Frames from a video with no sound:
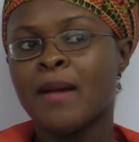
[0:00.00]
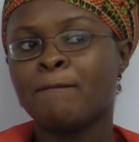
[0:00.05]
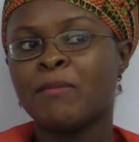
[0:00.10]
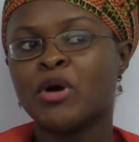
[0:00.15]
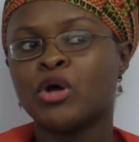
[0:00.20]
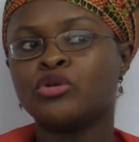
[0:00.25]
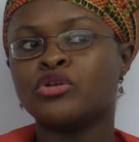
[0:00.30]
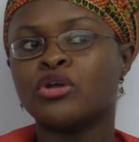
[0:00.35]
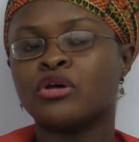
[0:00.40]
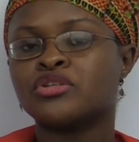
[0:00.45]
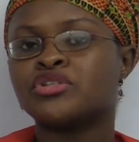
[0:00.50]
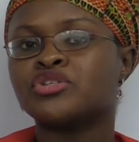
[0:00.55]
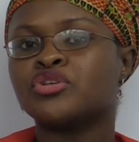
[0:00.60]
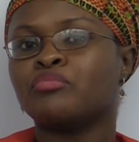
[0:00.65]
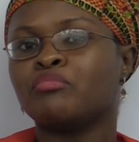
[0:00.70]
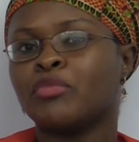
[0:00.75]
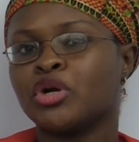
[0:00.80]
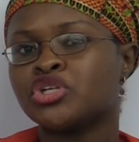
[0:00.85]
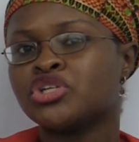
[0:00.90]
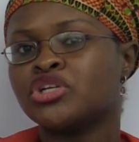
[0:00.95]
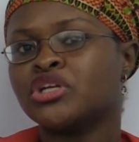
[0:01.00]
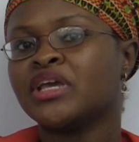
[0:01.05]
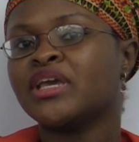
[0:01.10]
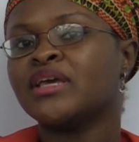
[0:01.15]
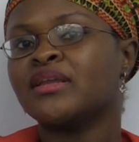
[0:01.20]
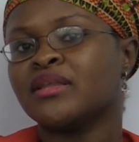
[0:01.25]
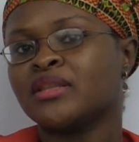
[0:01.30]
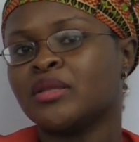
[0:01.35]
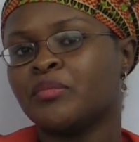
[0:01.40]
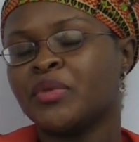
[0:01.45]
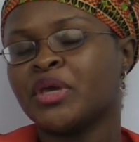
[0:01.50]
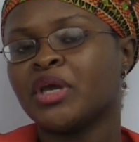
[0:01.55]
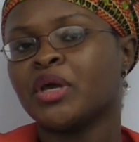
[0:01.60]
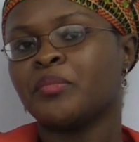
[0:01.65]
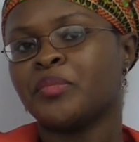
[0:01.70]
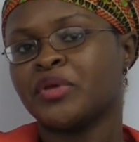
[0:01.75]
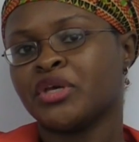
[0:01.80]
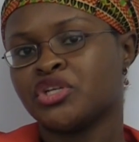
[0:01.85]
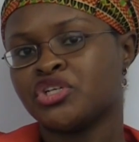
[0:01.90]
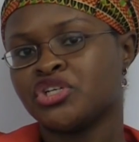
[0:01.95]
but not so much looking at the bigger
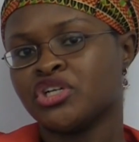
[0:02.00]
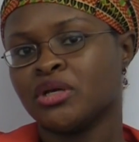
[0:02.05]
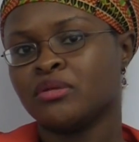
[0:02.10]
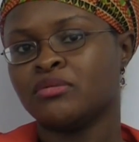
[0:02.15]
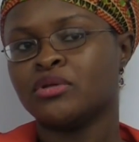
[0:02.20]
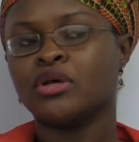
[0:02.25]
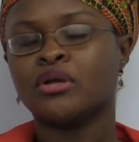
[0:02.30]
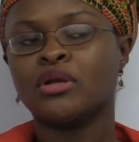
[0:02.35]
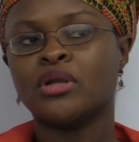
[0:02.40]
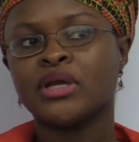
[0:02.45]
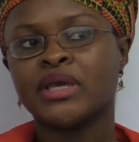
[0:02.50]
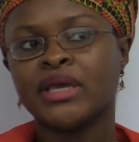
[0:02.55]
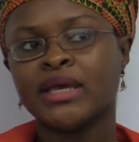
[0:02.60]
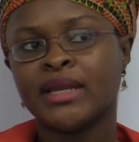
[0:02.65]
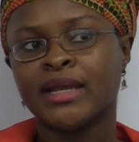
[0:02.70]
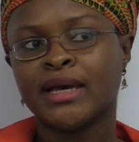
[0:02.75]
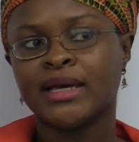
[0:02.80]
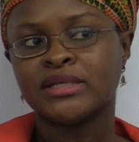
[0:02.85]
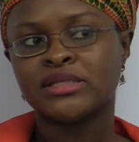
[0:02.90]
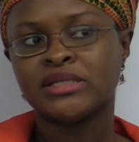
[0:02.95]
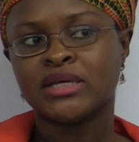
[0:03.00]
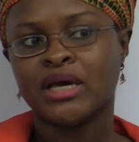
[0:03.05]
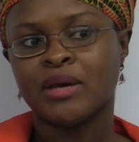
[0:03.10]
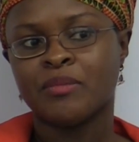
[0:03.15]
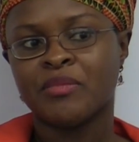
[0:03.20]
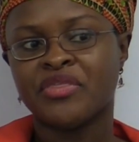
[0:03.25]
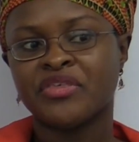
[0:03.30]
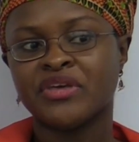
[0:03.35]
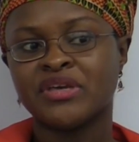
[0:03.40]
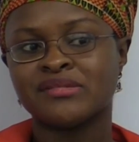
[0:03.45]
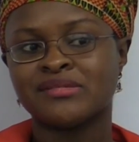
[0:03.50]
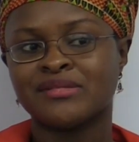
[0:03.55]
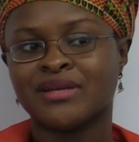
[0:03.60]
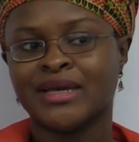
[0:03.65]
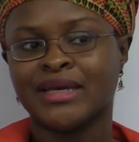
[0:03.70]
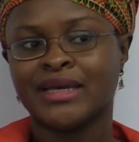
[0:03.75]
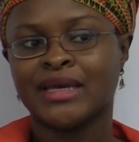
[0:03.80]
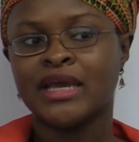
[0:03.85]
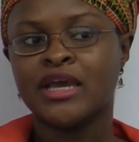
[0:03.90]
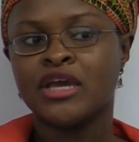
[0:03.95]
picture, not looking at things
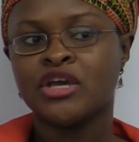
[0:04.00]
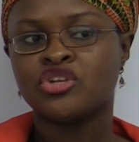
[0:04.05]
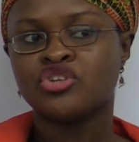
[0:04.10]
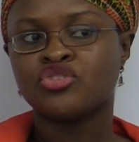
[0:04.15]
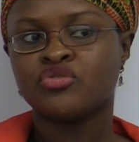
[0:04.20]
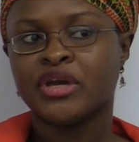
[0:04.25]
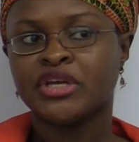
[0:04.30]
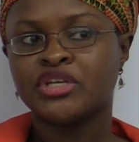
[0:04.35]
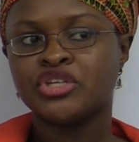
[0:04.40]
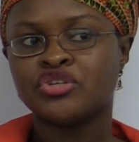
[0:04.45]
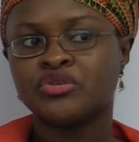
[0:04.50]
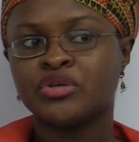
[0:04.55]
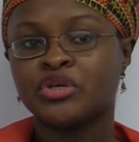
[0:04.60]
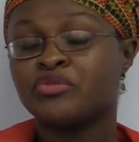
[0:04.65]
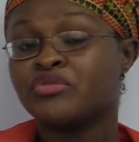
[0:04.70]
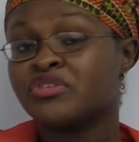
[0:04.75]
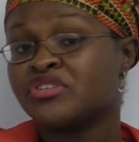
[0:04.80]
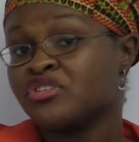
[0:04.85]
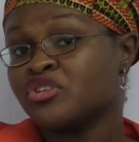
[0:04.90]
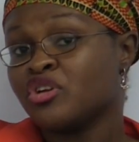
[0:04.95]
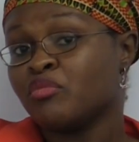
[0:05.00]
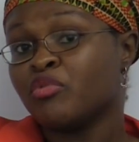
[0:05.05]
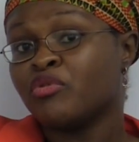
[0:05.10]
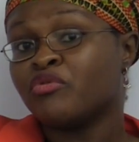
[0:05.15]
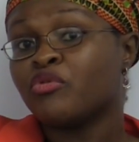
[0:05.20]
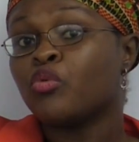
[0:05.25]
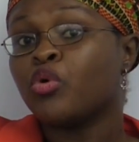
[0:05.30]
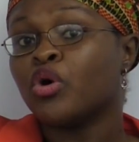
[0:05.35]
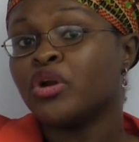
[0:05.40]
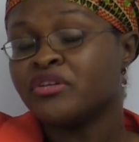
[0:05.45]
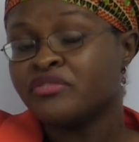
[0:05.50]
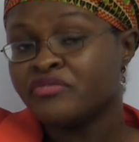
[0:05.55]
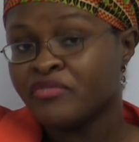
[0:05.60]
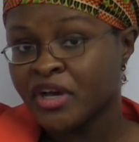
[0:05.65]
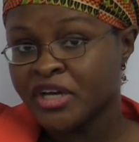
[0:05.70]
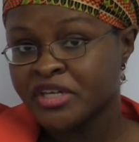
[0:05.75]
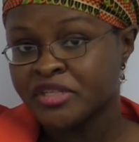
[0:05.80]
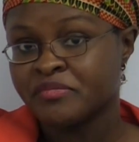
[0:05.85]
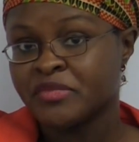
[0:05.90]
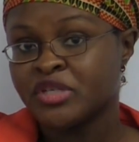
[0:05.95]
like trying to increase the number of
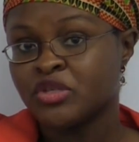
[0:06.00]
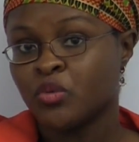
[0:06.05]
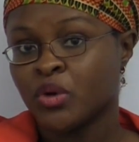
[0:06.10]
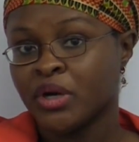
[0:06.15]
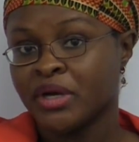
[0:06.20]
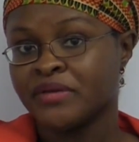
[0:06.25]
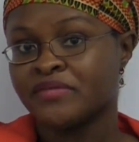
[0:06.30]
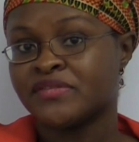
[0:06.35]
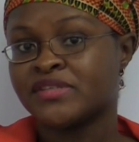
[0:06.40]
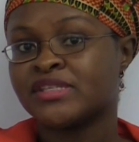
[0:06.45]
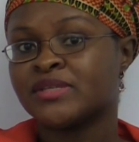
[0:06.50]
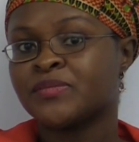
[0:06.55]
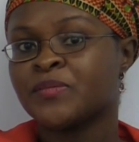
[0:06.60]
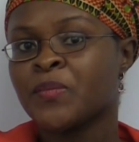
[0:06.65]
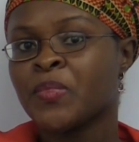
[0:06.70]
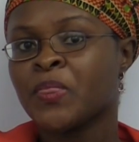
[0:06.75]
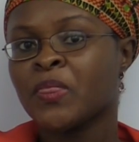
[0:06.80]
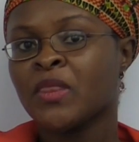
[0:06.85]
qualified midwives.